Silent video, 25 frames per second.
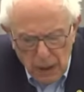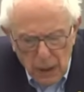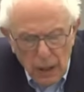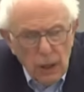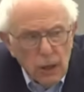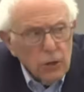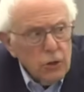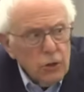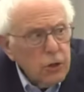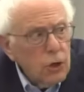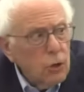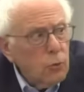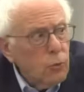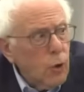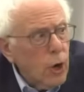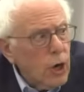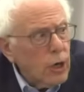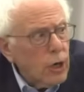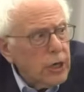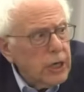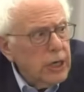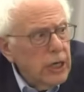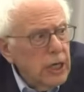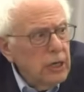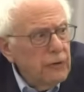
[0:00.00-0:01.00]
the
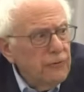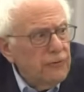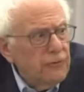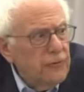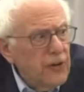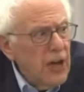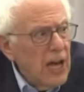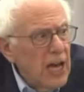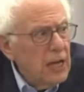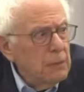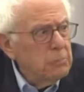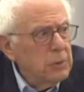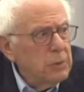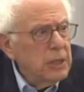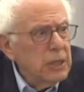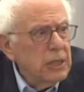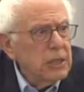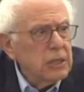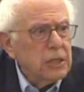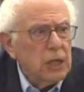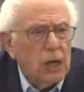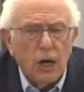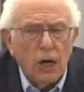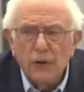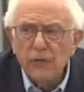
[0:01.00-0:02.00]
working
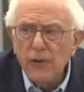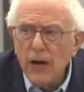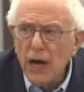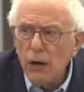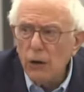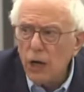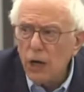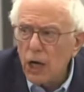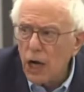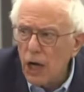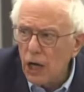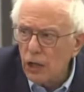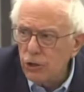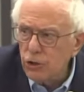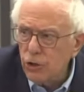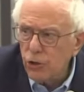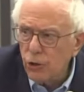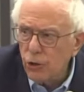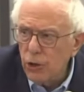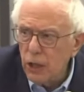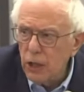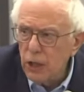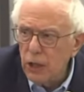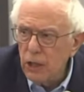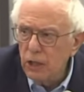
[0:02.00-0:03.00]
families of our
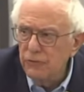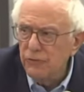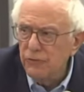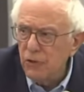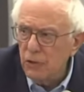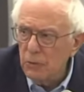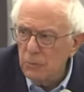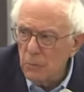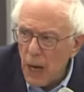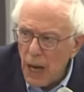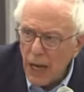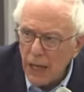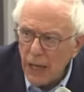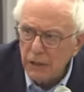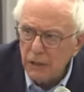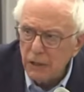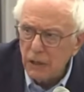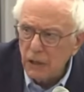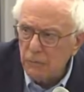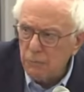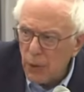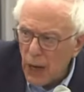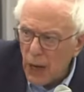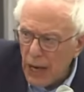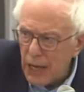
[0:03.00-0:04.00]
country in Vermont,
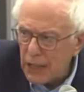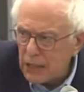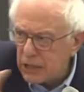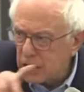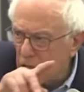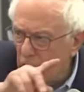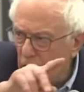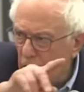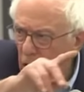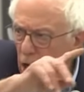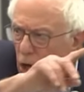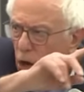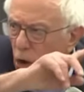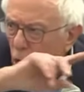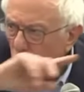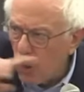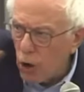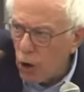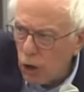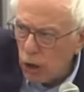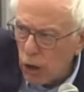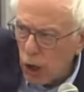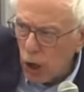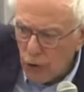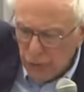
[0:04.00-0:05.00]
Nebraska,
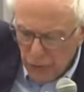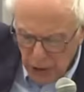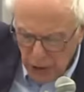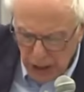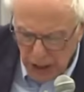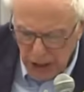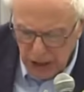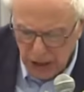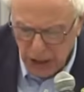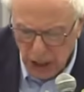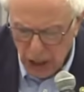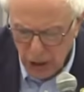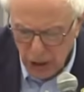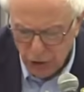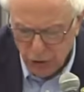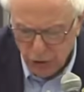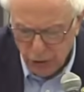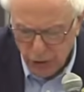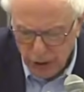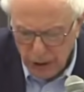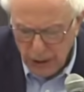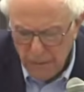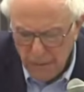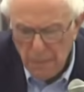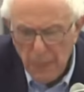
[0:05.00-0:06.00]
all over this
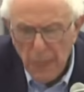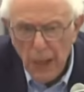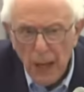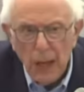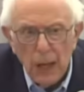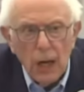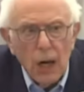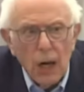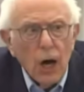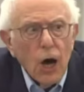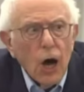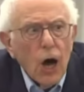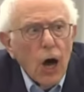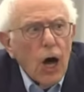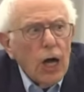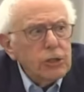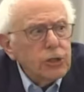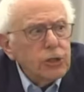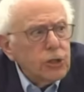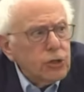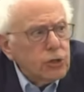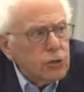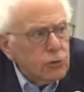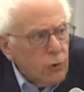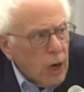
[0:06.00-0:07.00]
country, are
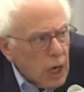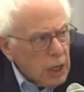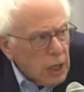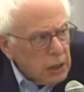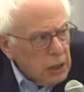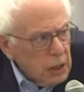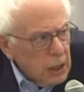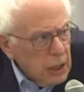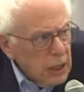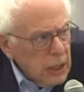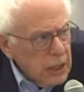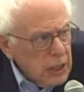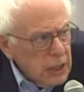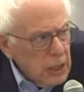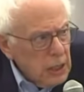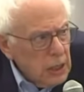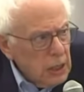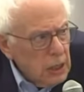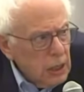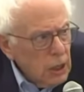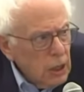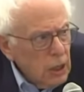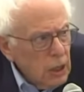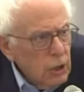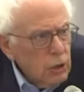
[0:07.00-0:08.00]
struggling
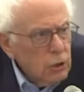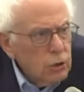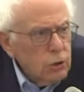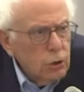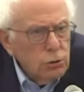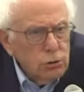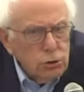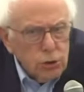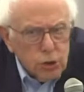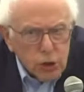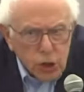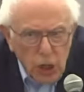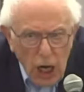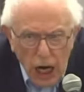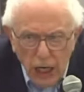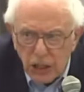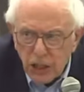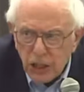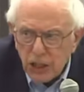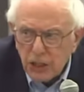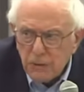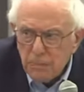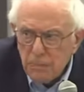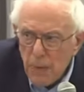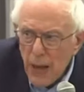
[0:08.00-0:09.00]
to
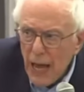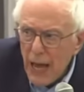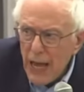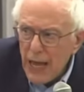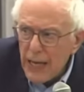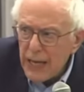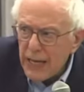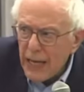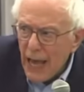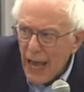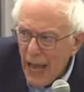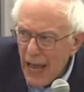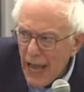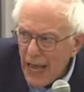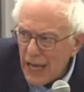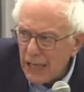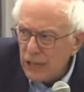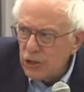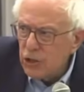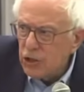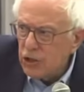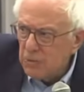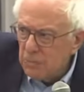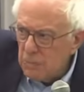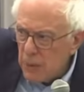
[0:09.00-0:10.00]
just make
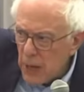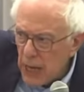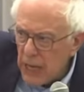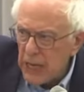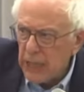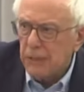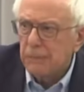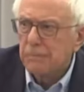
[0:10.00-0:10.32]
ends meet.